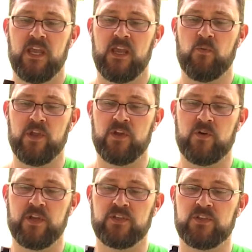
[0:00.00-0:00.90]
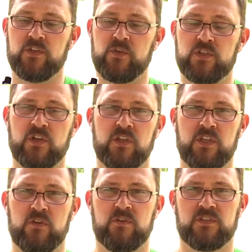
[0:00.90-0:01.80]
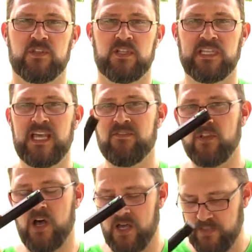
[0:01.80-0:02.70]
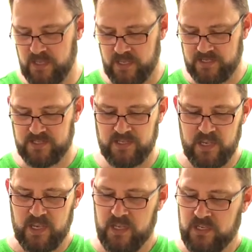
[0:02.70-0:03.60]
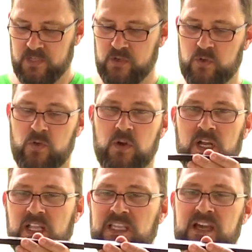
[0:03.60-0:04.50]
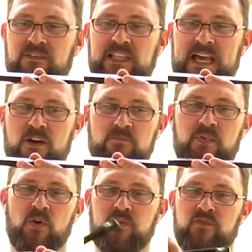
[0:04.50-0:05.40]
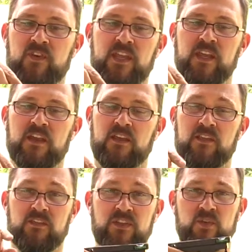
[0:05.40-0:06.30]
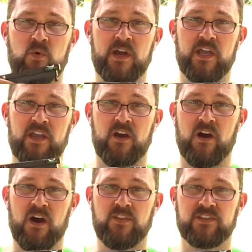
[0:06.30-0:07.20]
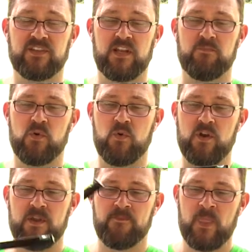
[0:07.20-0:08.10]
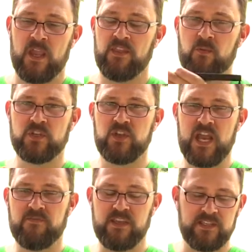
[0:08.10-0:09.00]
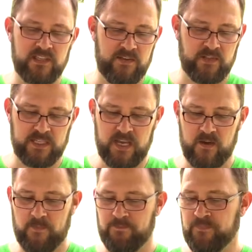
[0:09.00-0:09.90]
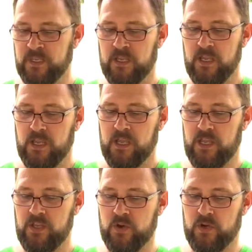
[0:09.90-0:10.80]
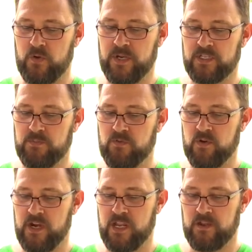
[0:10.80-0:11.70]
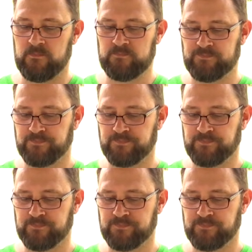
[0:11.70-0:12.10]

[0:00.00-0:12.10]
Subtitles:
And what you're going to do is you're going to use the level on this to level out both feet this way on the setup board. And then once you have these leveled out, and you're going to be running,